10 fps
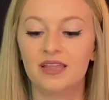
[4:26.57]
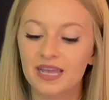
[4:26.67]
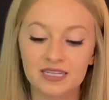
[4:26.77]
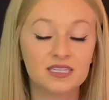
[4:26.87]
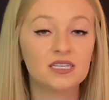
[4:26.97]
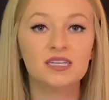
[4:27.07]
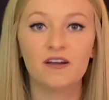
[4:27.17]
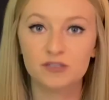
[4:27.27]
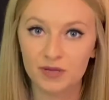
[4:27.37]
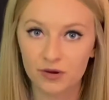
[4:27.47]
Like, it doesn't
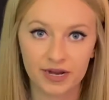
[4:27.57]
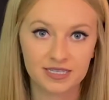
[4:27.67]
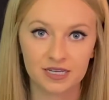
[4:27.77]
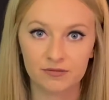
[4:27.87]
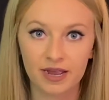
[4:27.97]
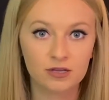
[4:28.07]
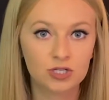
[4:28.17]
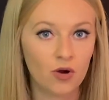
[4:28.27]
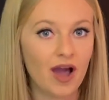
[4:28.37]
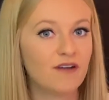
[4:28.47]
have to be crazy, right? You
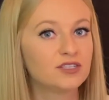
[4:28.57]
don't have